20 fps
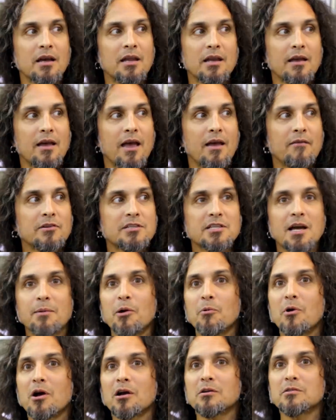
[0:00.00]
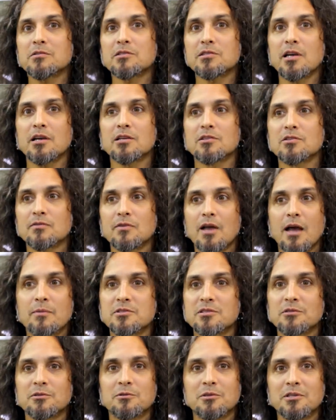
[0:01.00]
kind of every time I walk on stage,
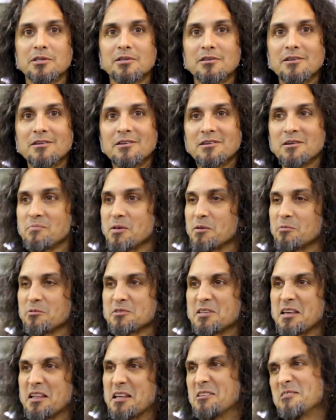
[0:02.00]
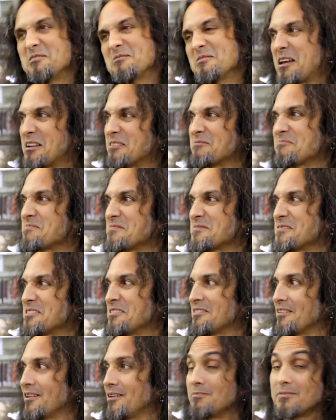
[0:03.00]
absolutely. And people say, like,
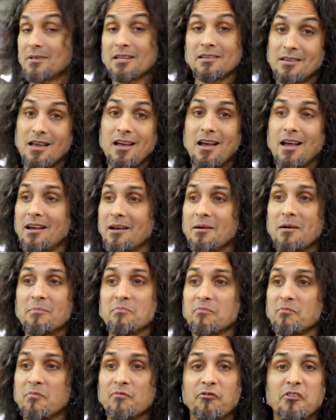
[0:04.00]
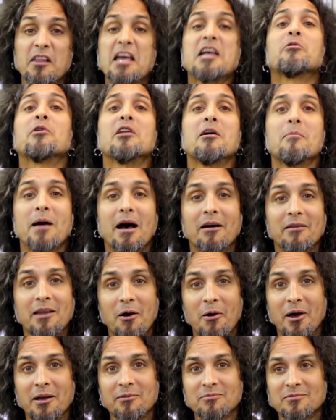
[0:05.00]
I'm, yeah, I'm flagrant about
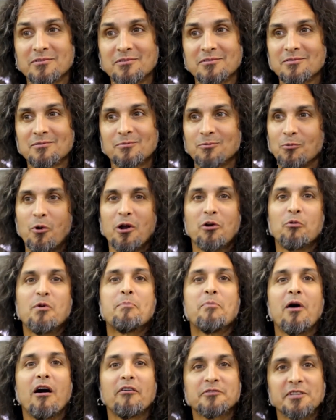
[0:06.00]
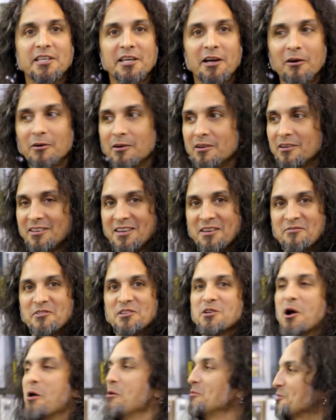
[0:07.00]
how I want to rip off Dio. If
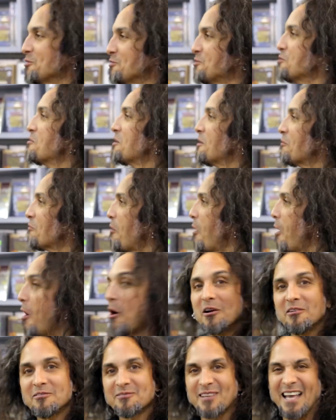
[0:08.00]
you don't, you're doing it wrong.